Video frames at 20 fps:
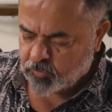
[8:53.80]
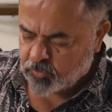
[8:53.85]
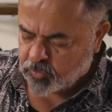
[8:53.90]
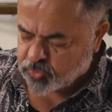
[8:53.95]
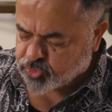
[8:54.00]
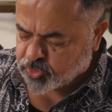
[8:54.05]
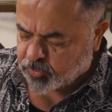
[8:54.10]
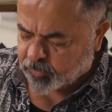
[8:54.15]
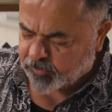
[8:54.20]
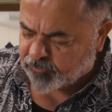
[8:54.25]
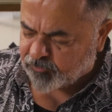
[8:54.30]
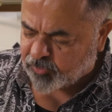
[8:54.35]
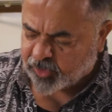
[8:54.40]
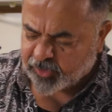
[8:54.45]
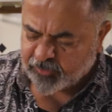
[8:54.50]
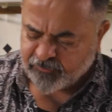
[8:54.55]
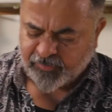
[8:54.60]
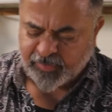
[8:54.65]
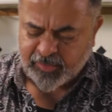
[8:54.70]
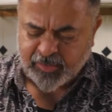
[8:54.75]
So we've got
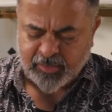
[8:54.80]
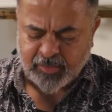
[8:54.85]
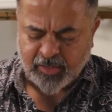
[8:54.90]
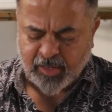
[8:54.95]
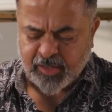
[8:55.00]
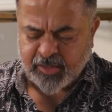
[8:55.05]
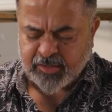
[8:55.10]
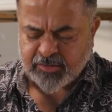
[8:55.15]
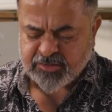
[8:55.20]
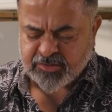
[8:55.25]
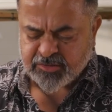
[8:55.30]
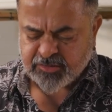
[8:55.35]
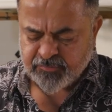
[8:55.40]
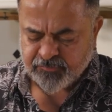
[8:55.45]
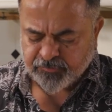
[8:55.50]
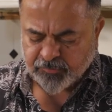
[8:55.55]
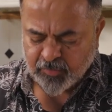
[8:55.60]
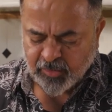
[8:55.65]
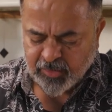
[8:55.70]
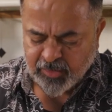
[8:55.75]
a very nice
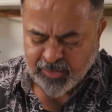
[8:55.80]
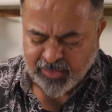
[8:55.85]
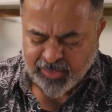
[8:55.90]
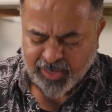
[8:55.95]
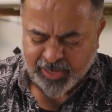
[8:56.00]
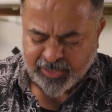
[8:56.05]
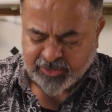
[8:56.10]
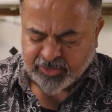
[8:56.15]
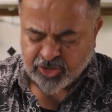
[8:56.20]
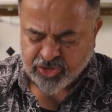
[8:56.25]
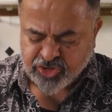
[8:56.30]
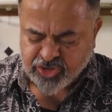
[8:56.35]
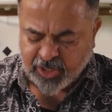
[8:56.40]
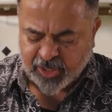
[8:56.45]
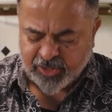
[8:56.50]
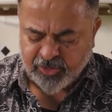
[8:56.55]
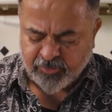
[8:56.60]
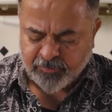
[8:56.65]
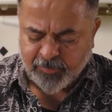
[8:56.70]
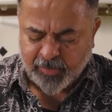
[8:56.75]
lightish
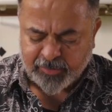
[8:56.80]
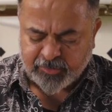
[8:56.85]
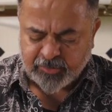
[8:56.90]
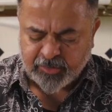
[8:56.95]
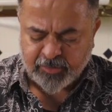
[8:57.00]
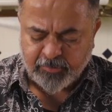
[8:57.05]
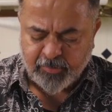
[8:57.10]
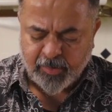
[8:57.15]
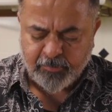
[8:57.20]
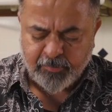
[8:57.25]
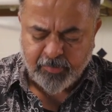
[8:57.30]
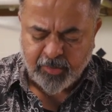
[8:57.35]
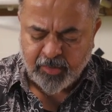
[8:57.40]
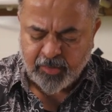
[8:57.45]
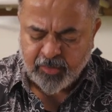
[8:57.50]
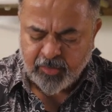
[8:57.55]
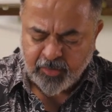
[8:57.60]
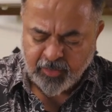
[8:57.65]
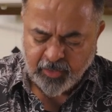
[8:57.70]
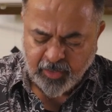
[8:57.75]
kind of batter. Remember,
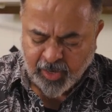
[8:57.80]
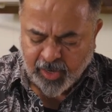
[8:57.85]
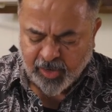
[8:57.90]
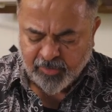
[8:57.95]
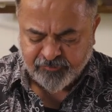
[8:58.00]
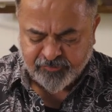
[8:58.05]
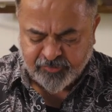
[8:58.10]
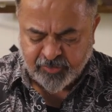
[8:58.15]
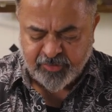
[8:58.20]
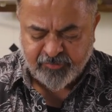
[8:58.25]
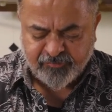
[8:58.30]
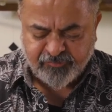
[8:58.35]
after it